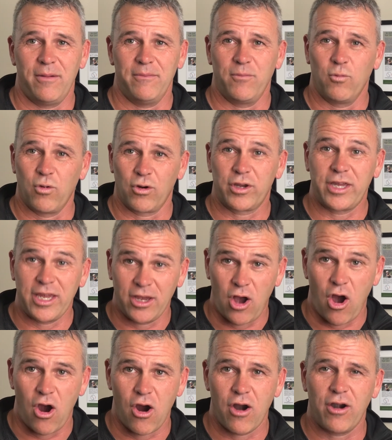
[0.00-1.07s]
working
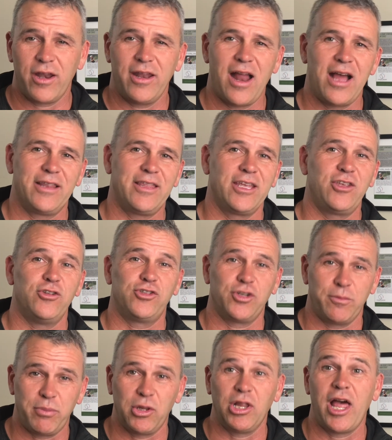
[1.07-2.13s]
hard, and I think you
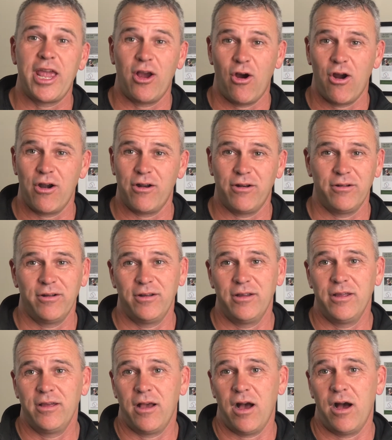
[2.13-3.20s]
should play harder.
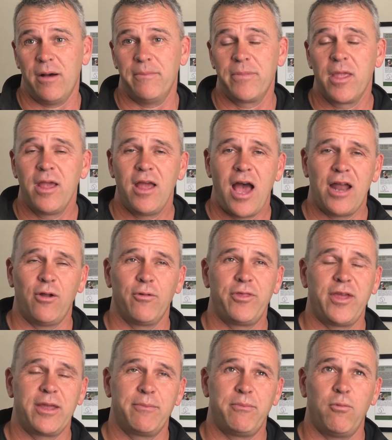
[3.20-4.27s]
I don't
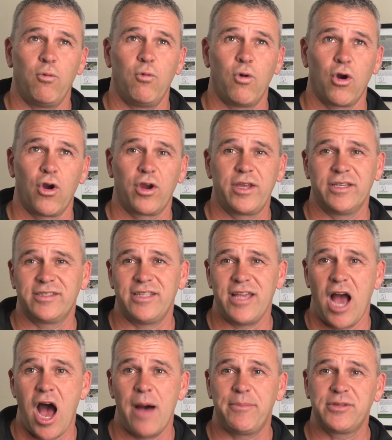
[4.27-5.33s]
think work is the
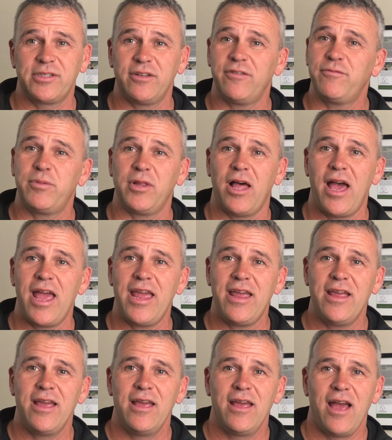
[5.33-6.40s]
opposite of play.
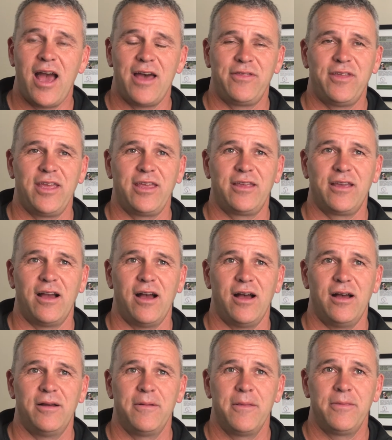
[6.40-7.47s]
I think
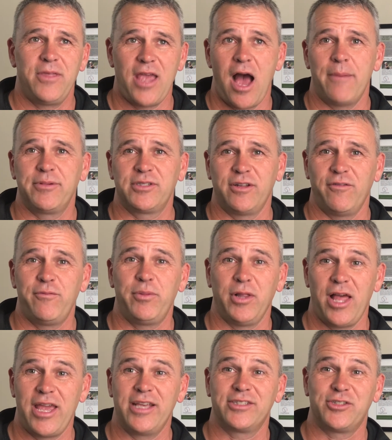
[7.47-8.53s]
the opposite of
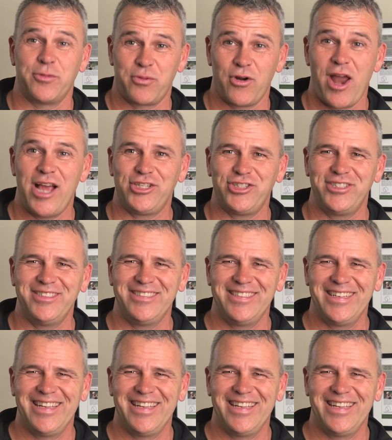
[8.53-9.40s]
play is depression.